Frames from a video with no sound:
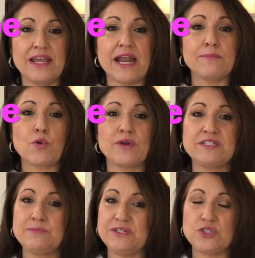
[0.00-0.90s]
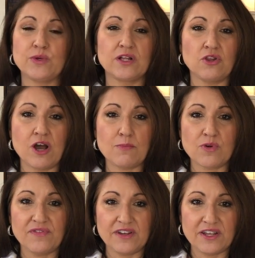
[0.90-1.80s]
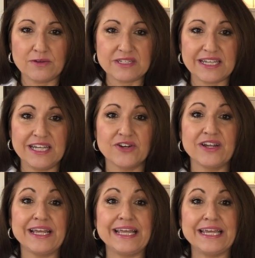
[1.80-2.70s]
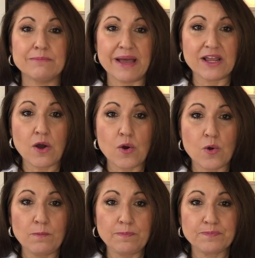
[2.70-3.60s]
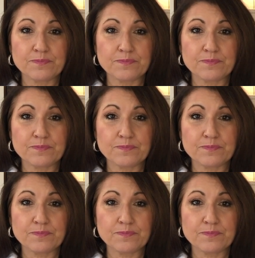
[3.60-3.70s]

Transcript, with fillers: and I'm going to be doing a lot more videos here in my home.